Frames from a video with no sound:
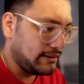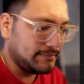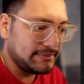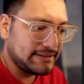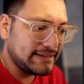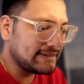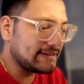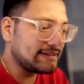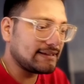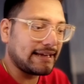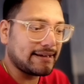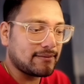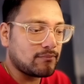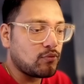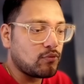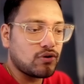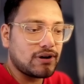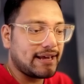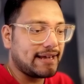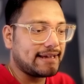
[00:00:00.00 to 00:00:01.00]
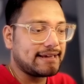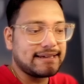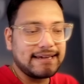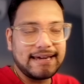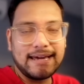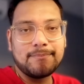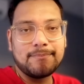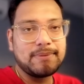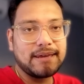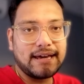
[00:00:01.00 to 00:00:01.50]
is like more like
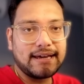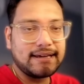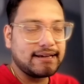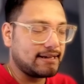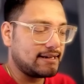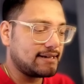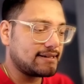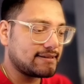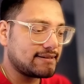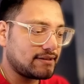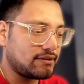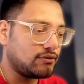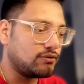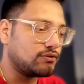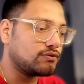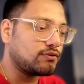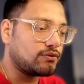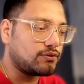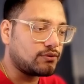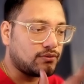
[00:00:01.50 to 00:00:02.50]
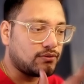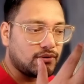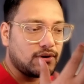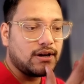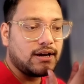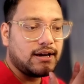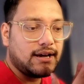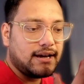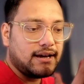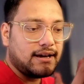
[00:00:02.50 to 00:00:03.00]
API hits, so you
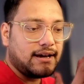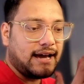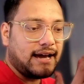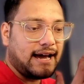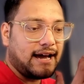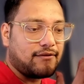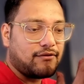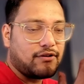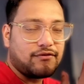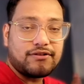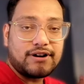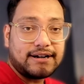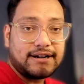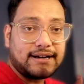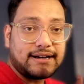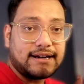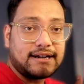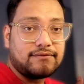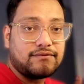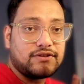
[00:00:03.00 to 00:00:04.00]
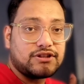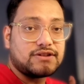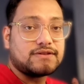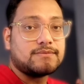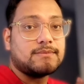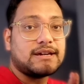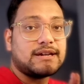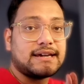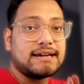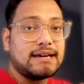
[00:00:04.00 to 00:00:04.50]
have a front end which is
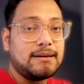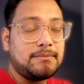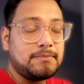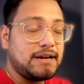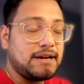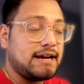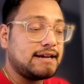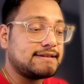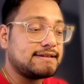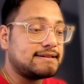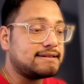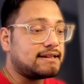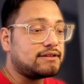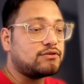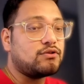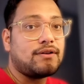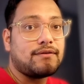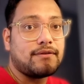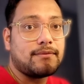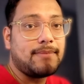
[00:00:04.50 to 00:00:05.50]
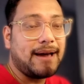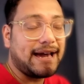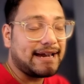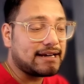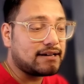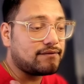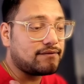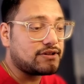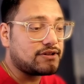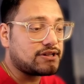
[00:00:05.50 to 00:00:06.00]
making API hits, and then you have a back end
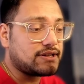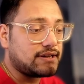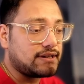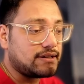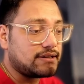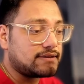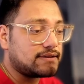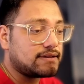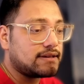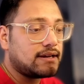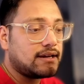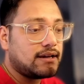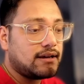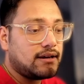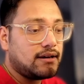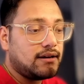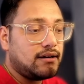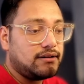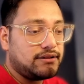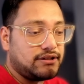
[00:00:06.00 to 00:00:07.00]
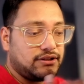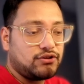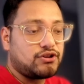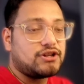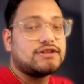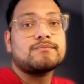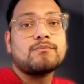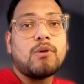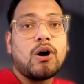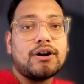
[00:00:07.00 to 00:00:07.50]
which is
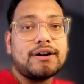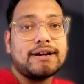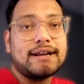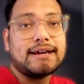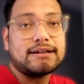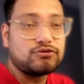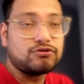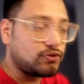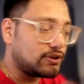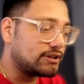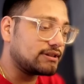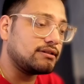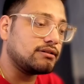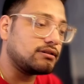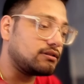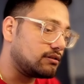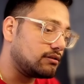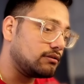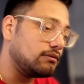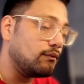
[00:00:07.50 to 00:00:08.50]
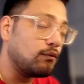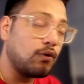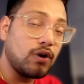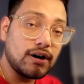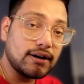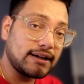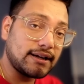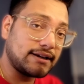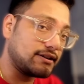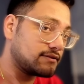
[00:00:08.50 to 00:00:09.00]
responding, doing the work
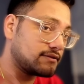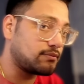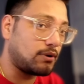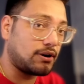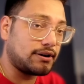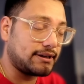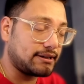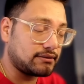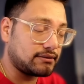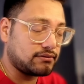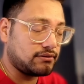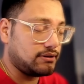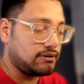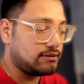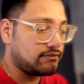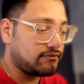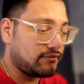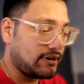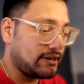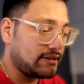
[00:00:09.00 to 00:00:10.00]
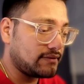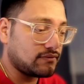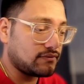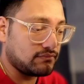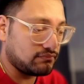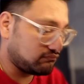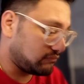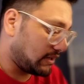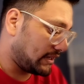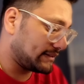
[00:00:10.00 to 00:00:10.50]
and responding to it, right? So
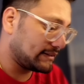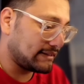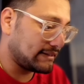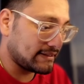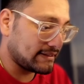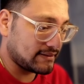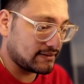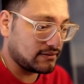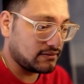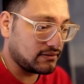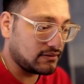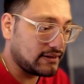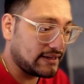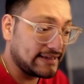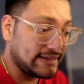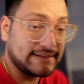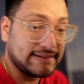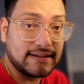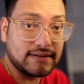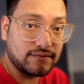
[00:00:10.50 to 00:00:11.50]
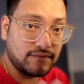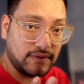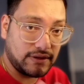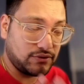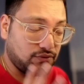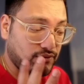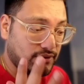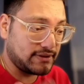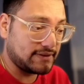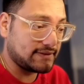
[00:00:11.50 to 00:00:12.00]
I think that's the easiest way to
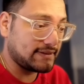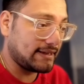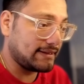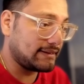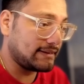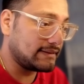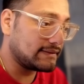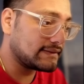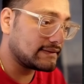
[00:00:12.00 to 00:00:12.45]
understand this.